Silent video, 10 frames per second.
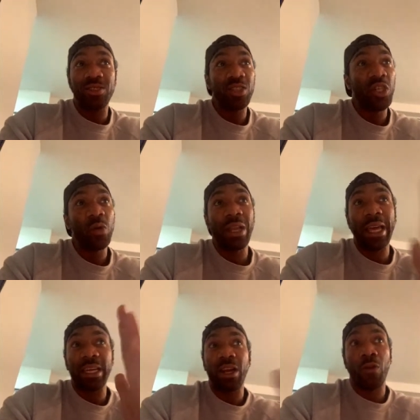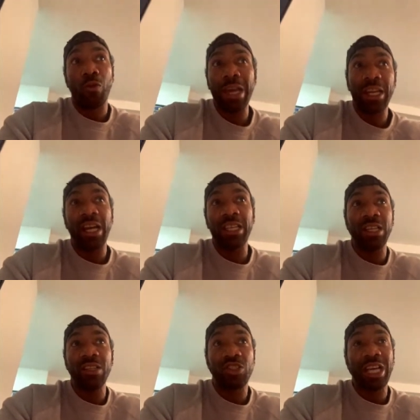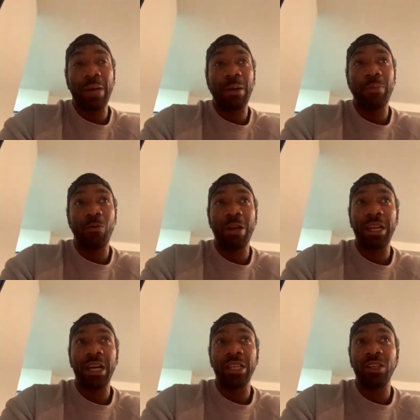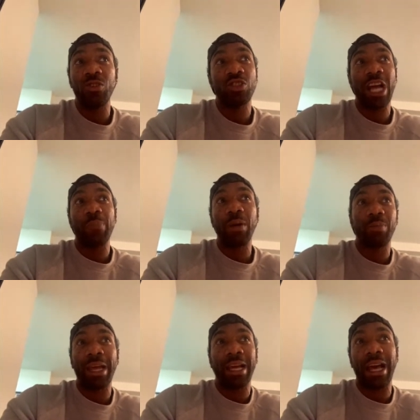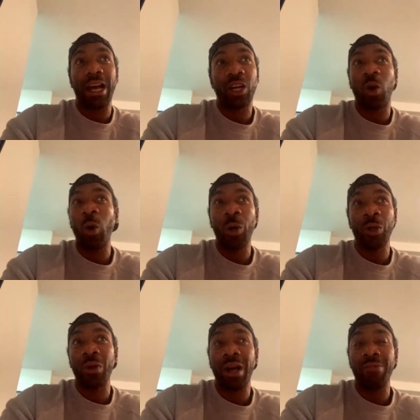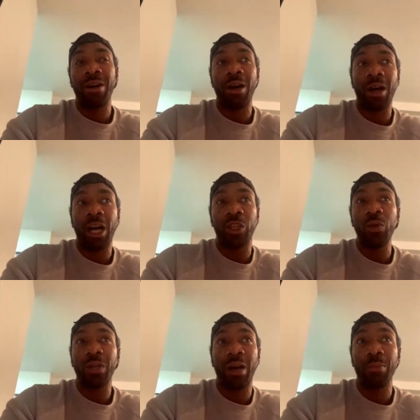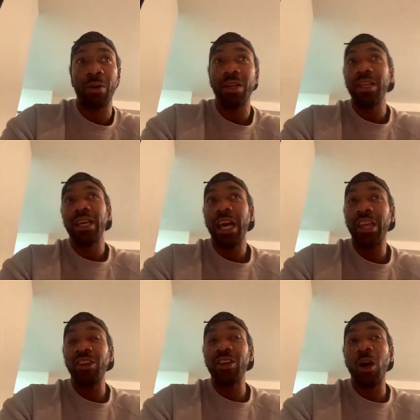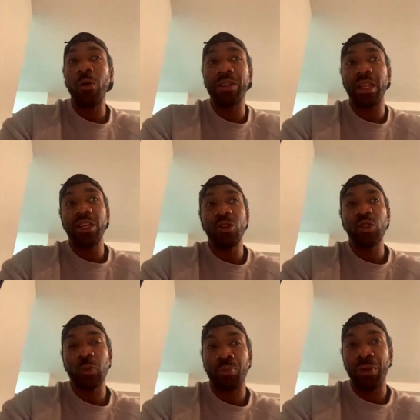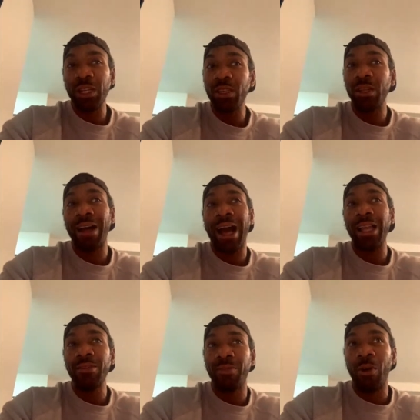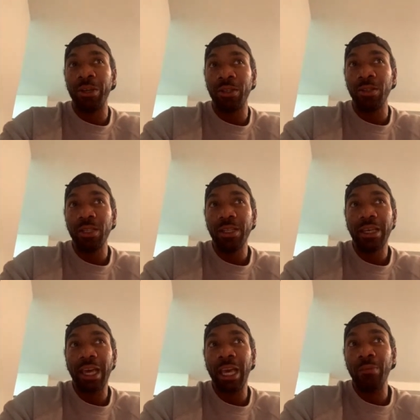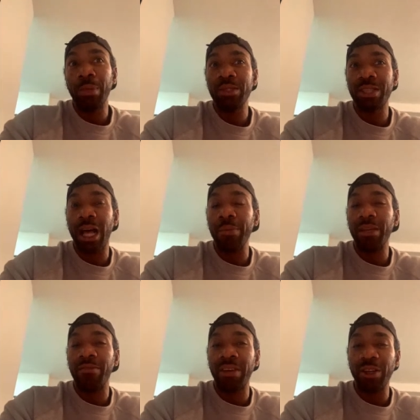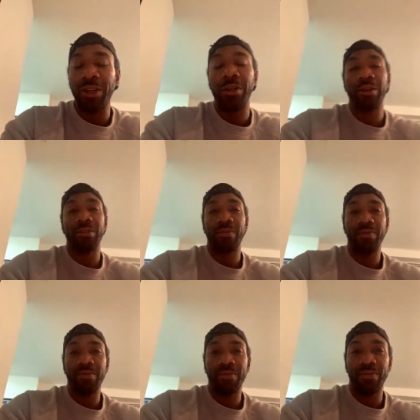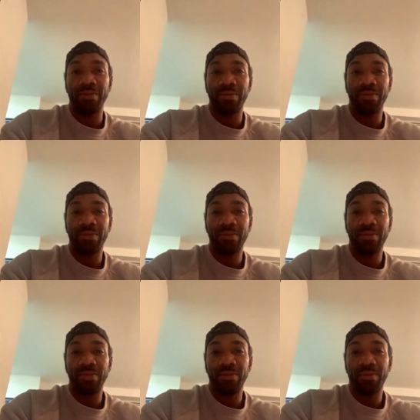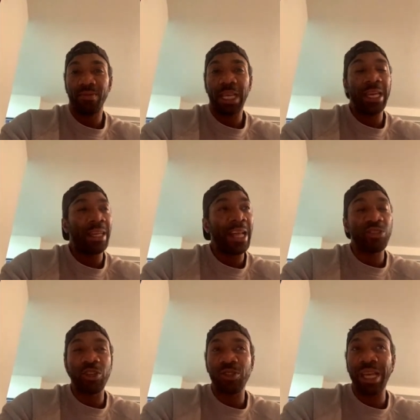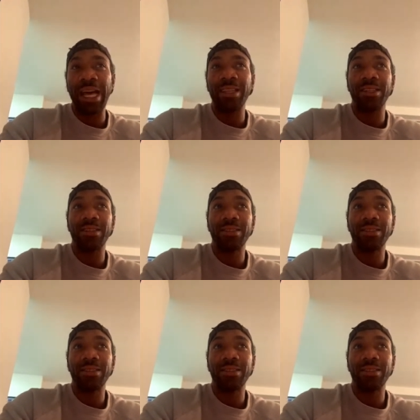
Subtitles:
You do like a red onion. You chop up a red onion. You chop up like a quarter of a cucumber, and you go with a little sprinkle of olive oil and balsamic vinegar. And that's your salad.